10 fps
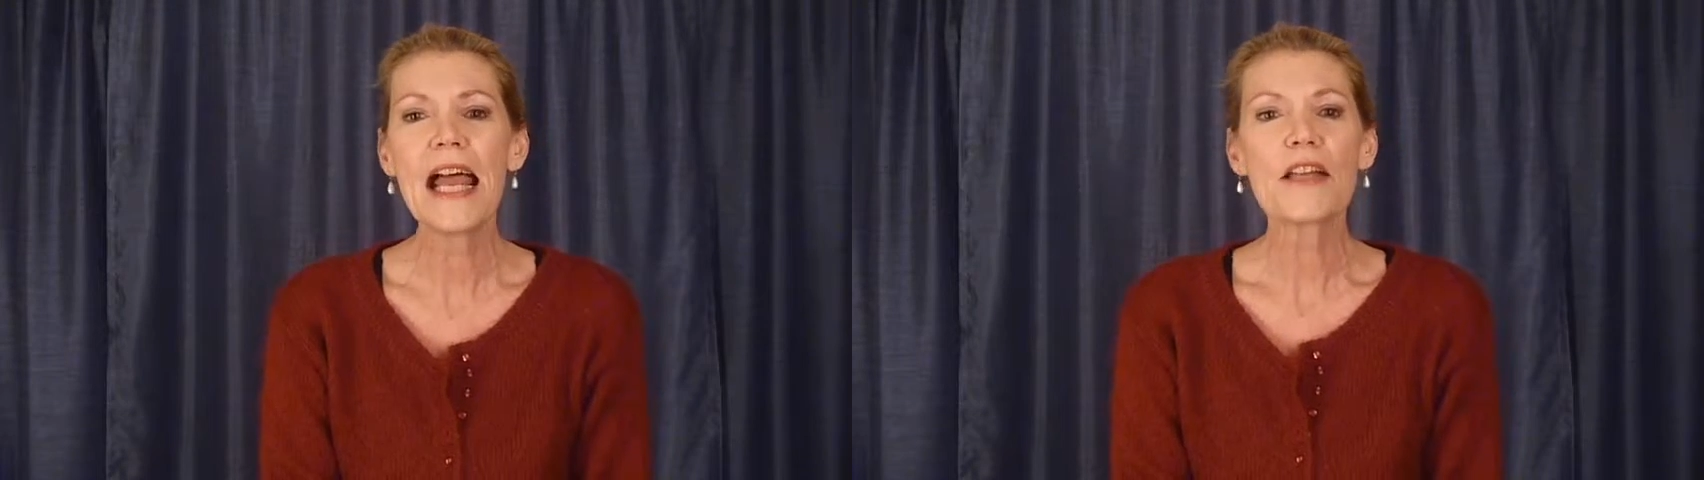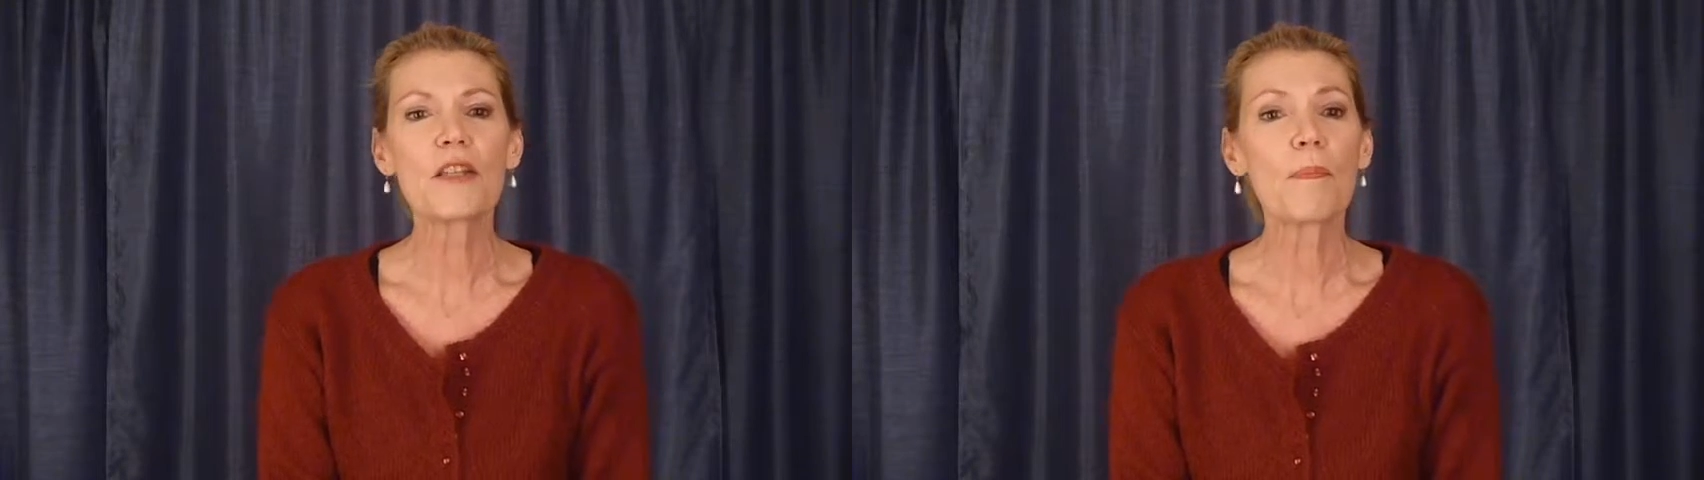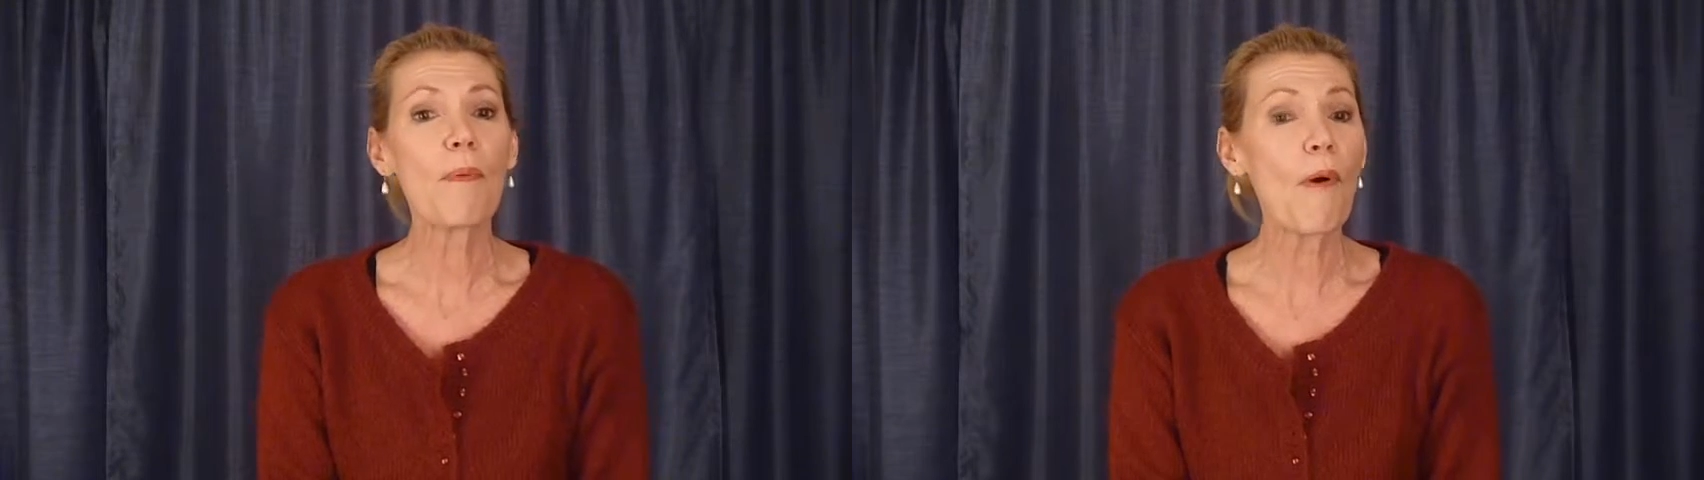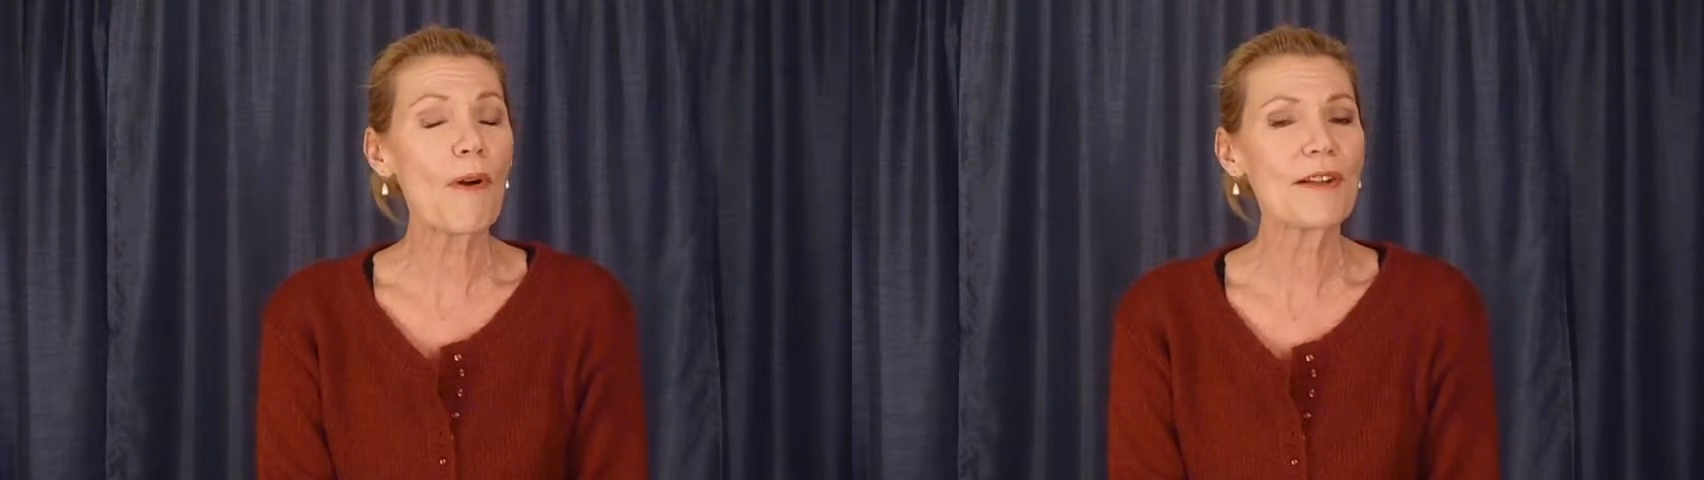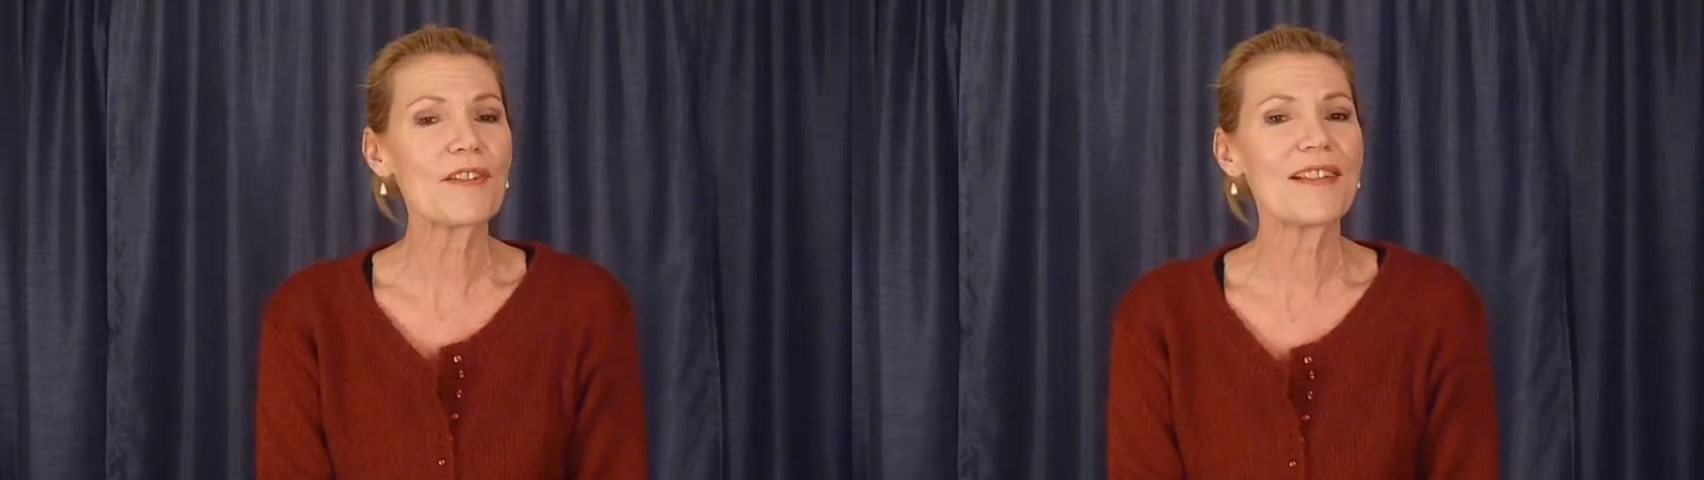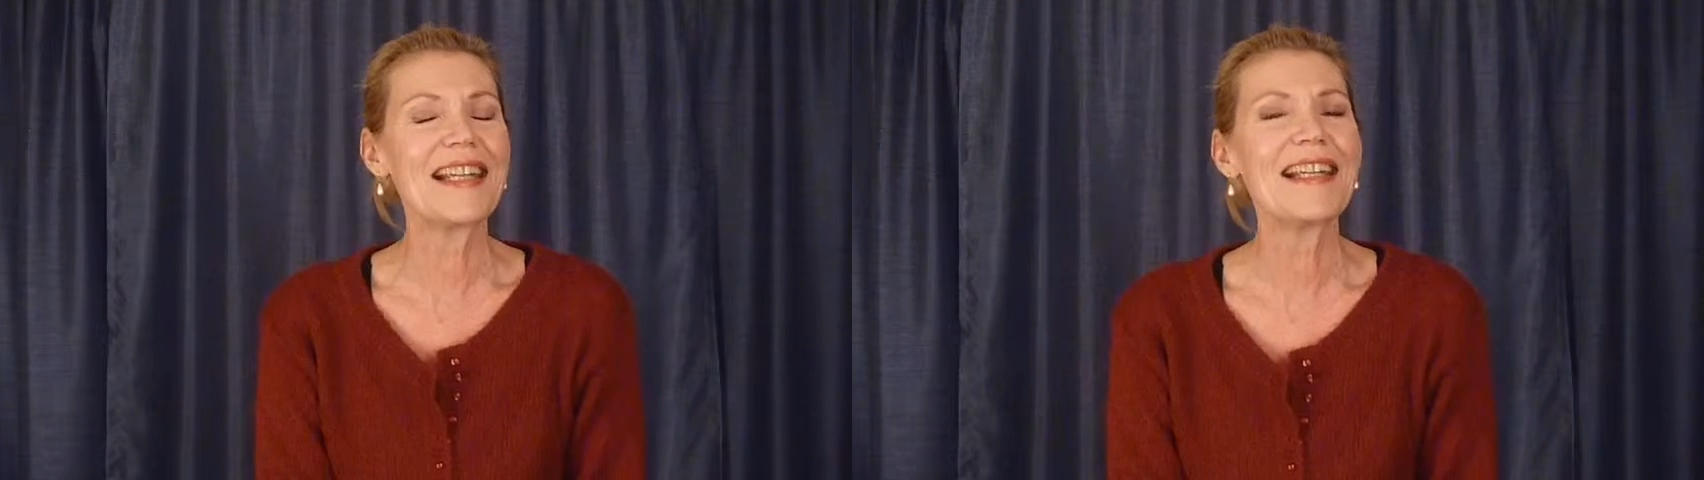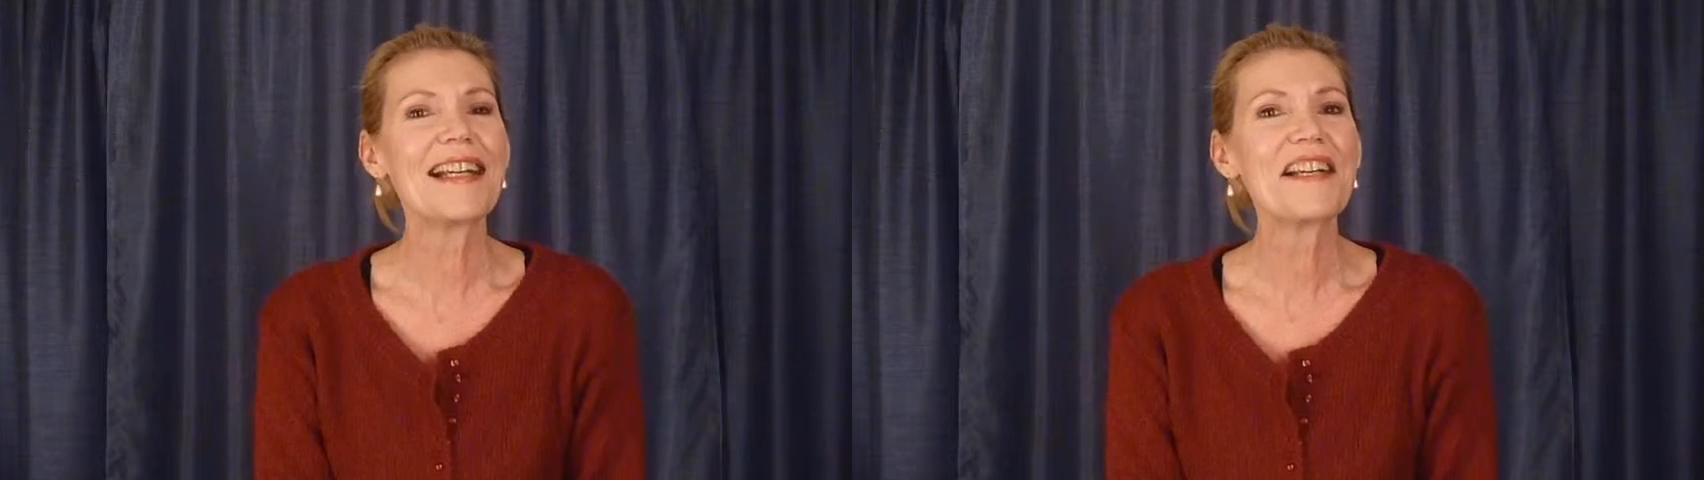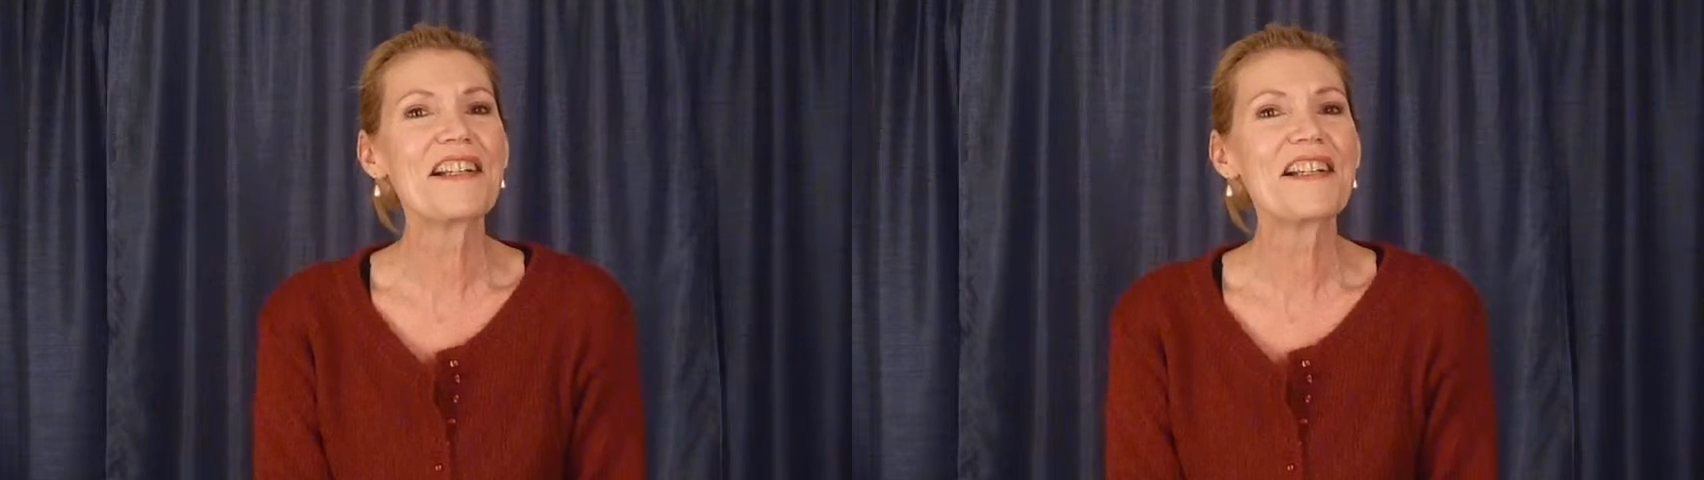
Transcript: supports the